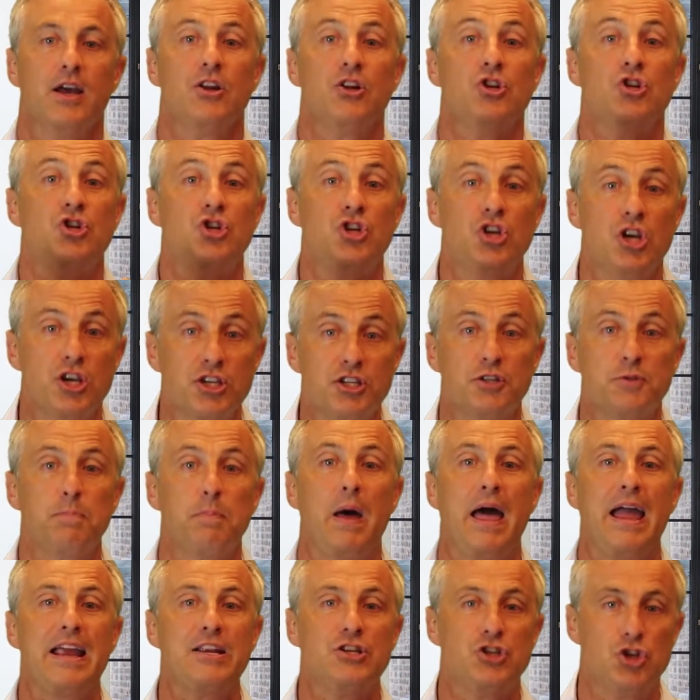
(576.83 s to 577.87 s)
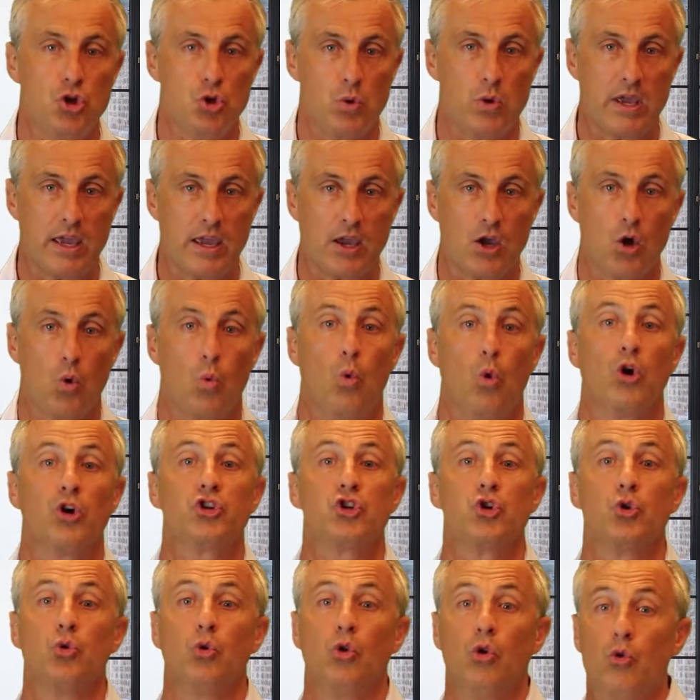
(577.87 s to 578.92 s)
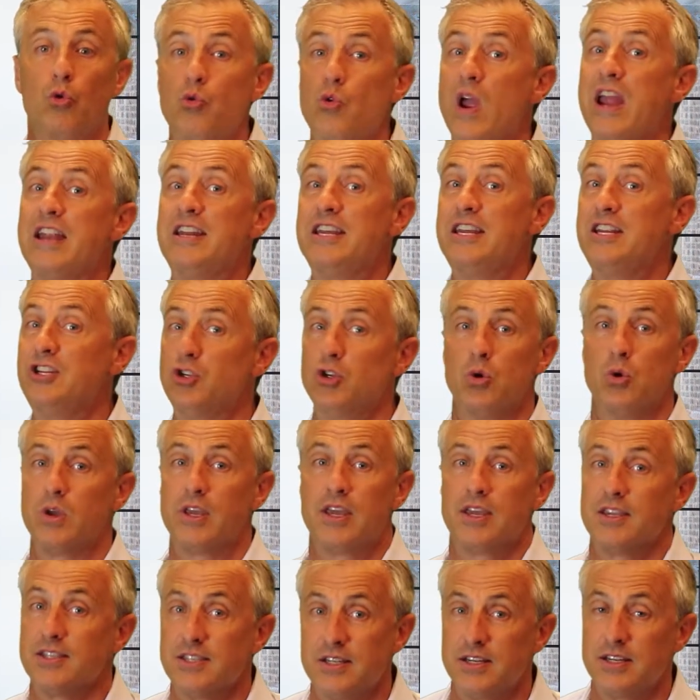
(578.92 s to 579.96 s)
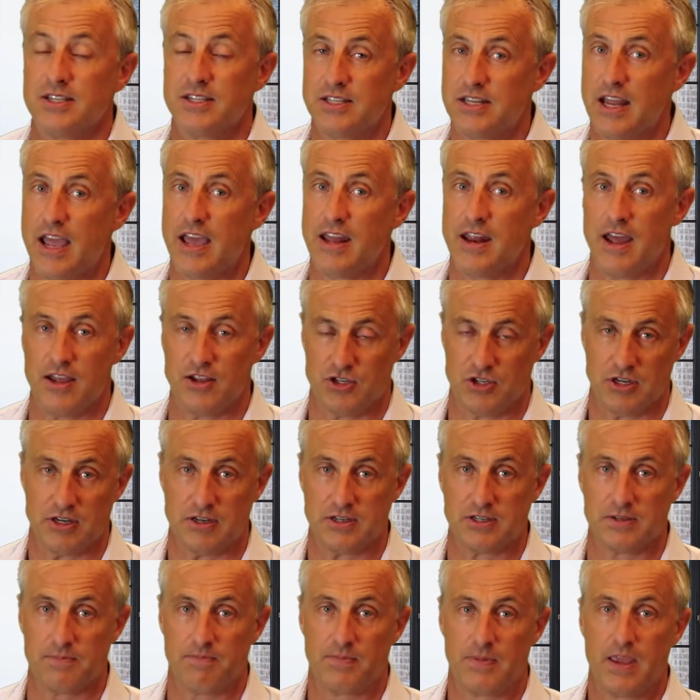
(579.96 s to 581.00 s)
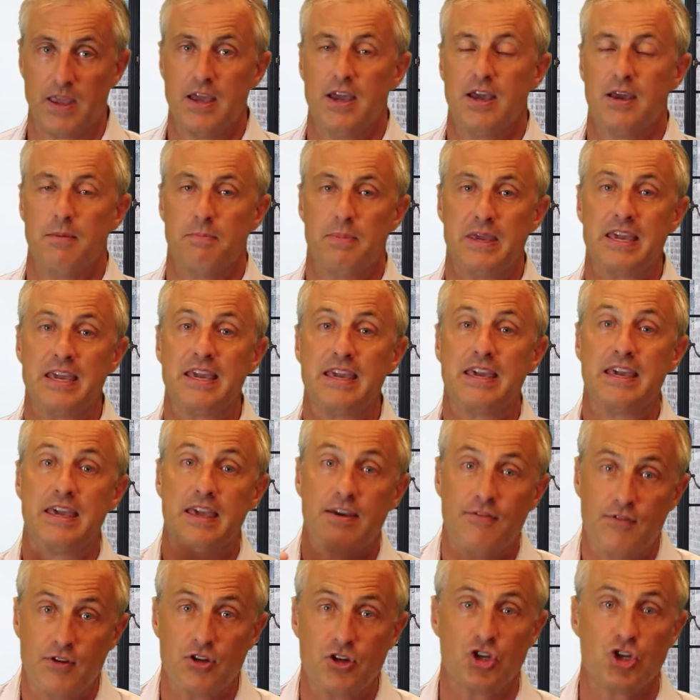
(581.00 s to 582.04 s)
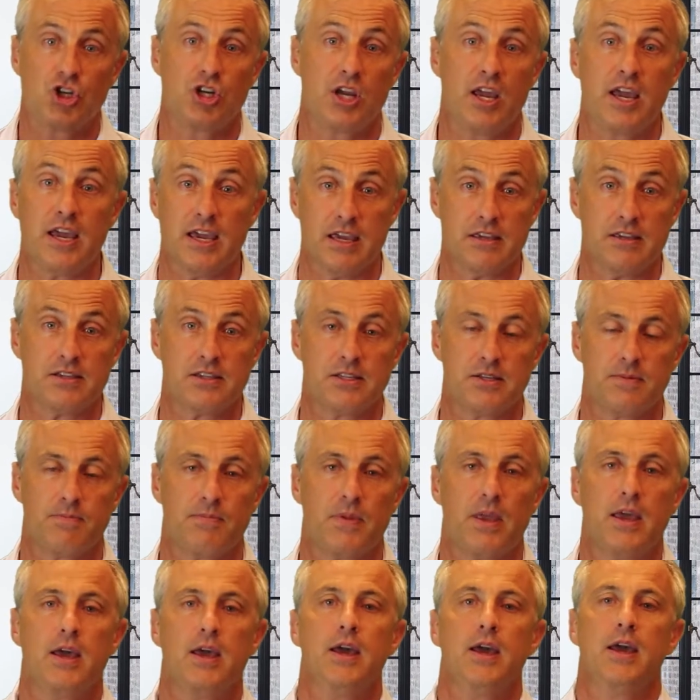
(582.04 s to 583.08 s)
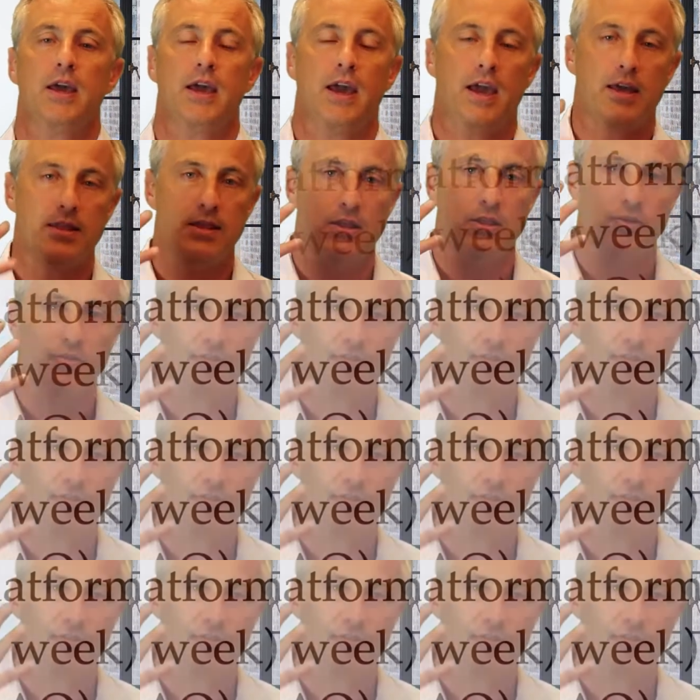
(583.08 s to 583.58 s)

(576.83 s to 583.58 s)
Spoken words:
just by doing what you're already doing as an estate agent, be given shares. And then the